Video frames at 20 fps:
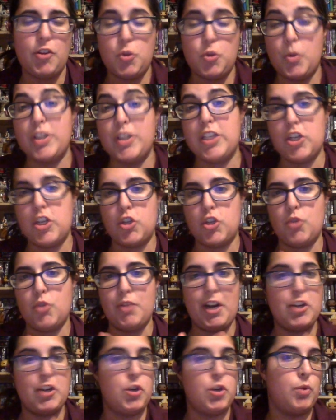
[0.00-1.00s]
twist issue
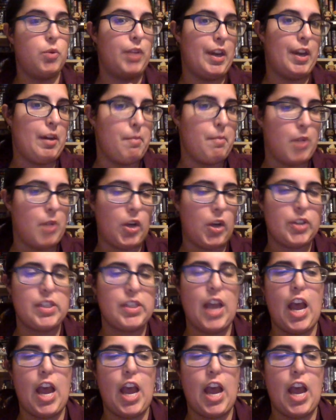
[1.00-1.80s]
that I don't like in books.